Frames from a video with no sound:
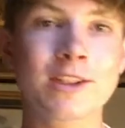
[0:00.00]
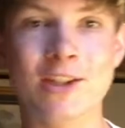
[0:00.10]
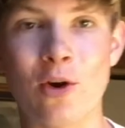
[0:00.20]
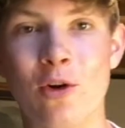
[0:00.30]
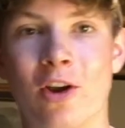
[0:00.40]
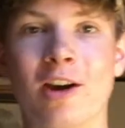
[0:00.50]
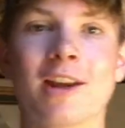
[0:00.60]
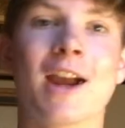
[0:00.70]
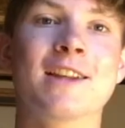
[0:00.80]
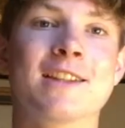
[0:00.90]
going on,
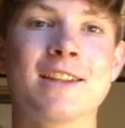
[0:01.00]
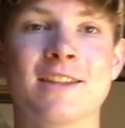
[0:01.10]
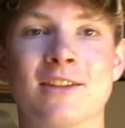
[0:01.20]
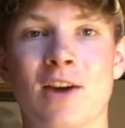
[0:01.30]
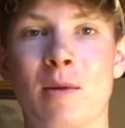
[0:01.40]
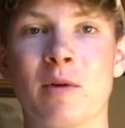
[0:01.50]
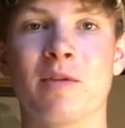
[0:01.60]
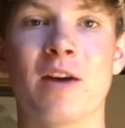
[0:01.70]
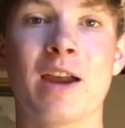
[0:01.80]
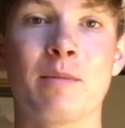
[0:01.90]
guys? It's
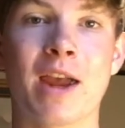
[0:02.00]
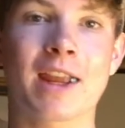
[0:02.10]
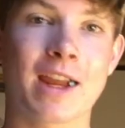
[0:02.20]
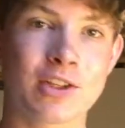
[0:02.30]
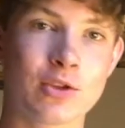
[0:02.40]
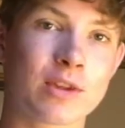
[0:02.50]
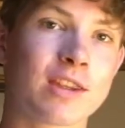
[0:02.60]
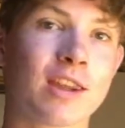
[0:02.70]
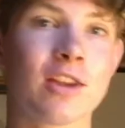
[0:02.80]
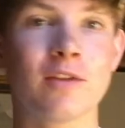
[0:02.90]
ZOPIFY back at you with
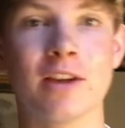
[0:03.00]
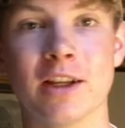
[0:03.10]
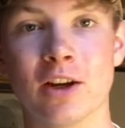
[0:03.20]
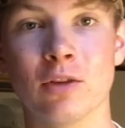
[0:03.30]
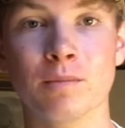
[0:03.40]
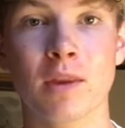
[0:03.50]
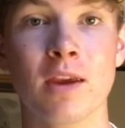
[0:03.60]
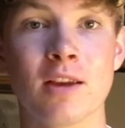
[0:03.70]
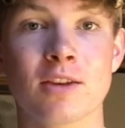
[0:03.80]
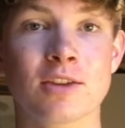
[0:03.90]
another video.
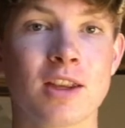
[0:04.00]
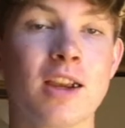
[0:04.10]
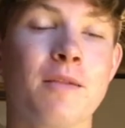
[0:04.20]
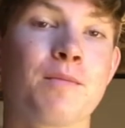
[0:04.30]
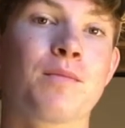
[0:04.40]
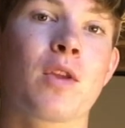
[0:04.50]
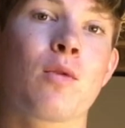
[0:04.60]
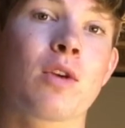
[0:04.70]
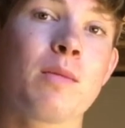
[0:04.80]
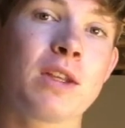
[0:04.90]
Today,
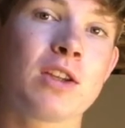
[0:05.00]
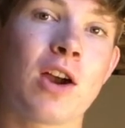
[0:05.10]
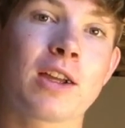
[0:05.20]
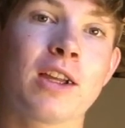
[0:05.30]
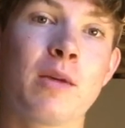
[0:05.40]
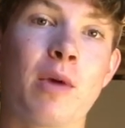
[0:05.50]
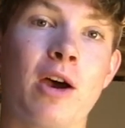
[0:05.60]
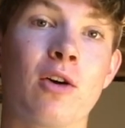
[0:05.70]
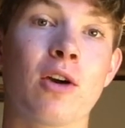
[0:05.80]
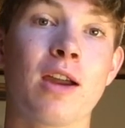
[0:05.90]
we're going to be talking
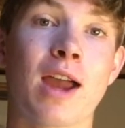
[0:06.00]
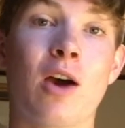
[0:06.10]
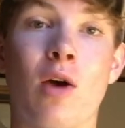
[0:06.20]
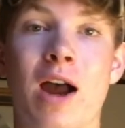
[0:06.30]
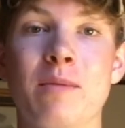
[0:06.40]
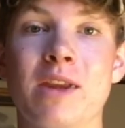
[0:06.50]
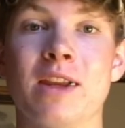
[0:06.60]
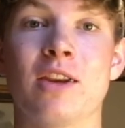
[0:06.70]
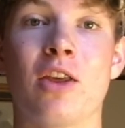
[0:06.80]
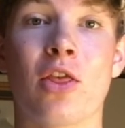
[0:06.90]
about how I
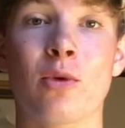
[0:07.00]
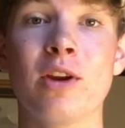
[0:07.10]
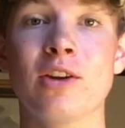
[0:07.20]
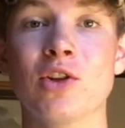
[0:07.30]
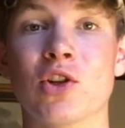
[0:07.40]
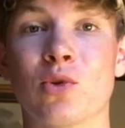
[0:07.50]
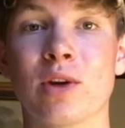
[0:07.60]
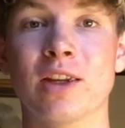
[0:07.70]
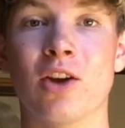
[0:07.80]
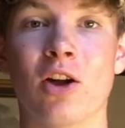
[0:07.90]
made
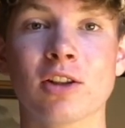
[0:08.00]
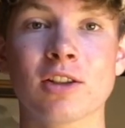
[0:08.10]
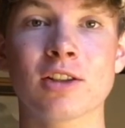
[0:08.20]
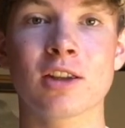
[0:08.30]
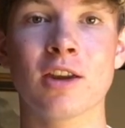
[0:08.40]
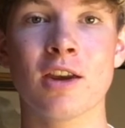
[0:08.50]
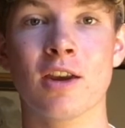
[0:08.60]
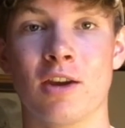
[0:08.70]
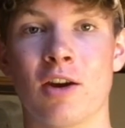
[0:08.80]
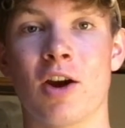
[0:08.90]
$320
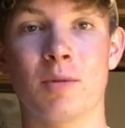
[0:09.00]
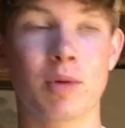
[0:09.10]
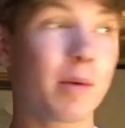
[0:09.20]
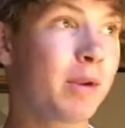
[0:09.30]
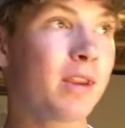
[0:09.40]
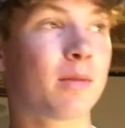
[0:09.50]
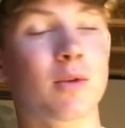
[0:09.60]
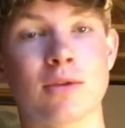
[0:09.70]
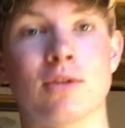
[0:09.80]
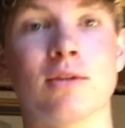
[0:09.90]
on probably the
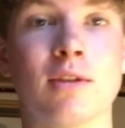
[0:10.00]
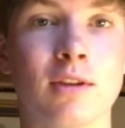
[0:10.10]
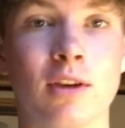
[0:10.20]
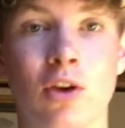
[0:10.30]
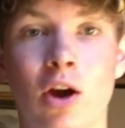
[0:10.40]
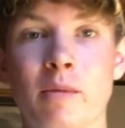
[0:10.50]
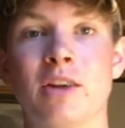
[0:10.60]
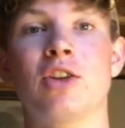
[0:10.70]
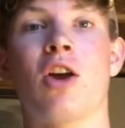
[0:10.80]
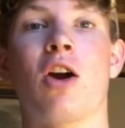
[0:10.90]
most
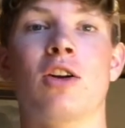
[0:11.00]
garbage song on